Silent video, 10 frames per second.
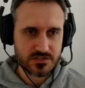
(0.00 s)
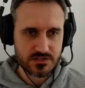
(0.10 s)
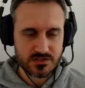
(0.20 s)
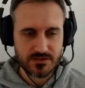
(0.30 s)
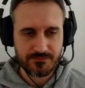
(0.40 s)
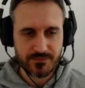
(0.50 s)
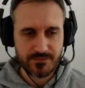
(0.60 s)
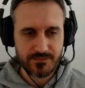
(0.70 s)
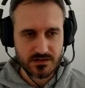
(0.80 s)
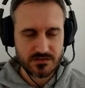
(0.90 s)
actually the
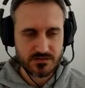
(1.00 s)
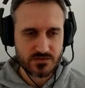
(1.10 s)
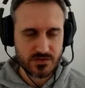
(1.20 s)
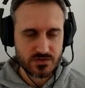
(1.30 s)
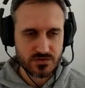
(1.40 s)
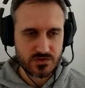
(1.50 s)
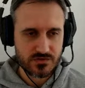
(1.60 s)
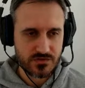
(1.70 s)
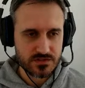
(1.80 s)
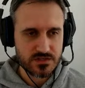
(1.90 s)
video.
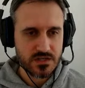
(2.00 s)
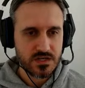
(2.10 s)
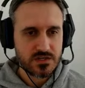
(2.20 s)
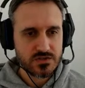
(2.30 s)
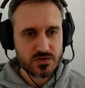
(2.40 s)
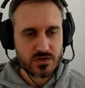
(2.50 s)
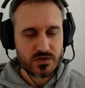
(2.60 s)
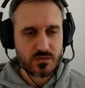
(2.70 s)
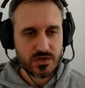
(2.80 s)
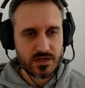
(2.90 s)
Sorry, first.
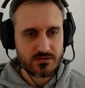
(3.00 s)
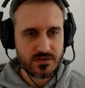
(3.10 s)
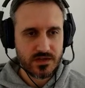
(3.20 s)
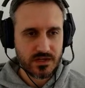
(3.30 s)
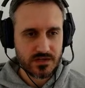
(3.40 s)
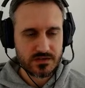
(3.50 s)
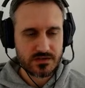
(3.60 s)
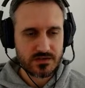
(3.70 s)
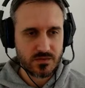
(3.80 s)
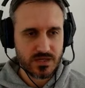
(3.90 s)
So we have like
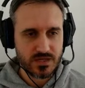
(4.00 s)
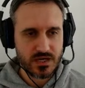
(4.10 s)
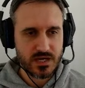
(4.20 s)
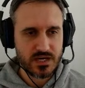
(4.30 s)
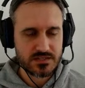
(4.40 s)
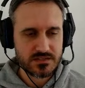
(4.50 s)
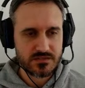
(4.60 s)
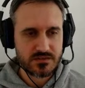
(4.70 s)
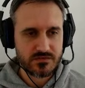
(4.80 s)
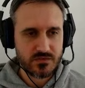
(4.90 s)
we can ask
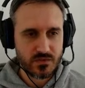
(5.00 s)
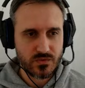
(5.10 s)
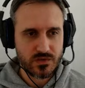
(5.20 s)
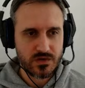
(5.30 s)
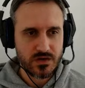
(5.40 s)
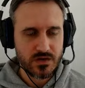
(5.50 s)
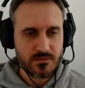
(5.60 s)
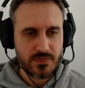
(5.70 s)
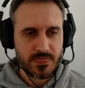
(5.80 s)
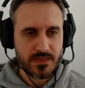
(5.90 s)
for
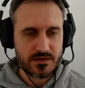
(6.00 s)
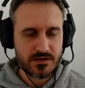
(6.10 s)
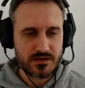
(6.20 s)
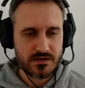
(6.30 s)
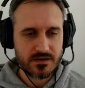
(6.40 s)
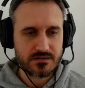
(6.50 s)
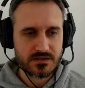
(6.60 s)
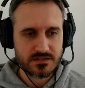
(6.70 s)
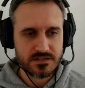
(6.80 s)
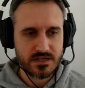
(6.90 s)

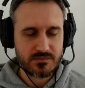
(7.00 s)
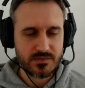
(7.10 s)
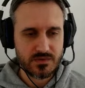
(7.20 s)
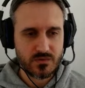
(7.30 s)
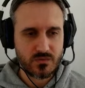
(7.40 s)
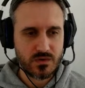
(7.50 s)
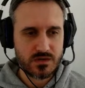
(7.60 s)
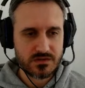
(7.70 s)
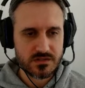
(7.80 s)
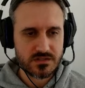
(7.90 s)
example,
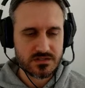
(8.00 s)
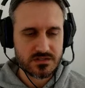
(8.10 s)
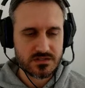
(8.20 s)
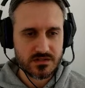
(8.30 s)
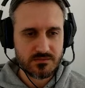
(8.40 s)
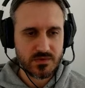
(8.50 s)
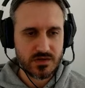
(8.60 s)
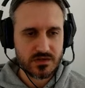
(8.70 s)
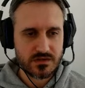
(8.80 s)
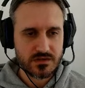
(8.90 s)
what is that
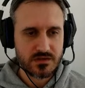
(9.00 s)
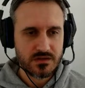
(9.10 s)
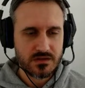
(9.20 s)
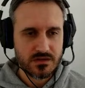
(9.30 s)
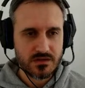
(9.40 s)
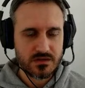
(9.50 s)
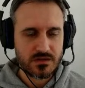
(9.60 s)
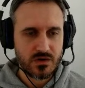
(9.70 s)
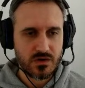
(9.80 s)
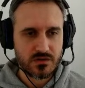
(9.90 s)
breed
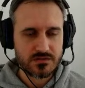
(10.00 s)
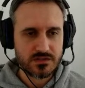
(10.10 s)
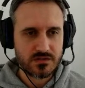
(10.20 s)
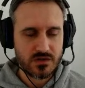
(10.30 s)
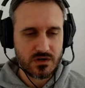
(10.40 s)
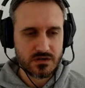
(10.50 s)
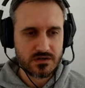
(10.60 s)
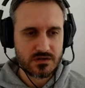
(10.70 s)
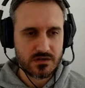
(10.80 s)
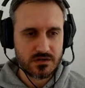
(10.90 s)
of the
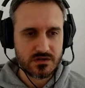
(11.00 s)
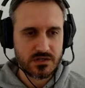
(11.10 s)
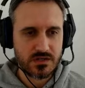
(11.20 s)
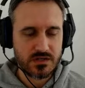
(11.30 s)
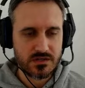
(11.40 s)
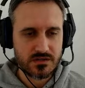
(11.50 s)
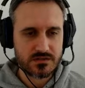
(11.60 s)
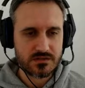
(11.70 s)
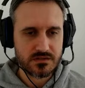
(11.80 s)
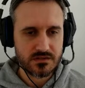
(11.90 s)
dog,
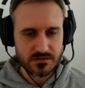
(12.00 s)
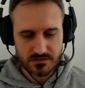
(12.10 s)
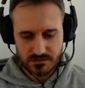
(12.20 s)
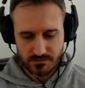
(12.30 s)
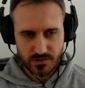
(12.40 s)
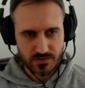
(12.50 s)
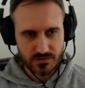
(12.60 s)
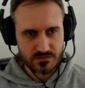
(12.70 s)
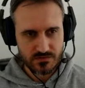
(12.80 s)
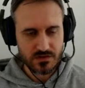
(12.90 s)
and the breed
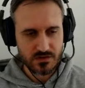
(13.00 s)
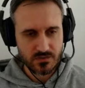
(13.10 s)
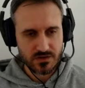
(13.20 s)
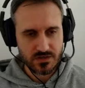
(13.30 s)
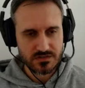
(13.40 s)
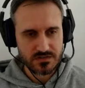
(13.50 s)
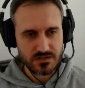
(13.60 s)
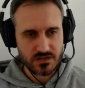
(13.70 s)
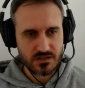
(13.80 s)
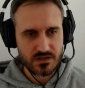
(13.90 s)
of the dog. We can
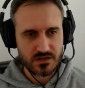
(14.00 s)
say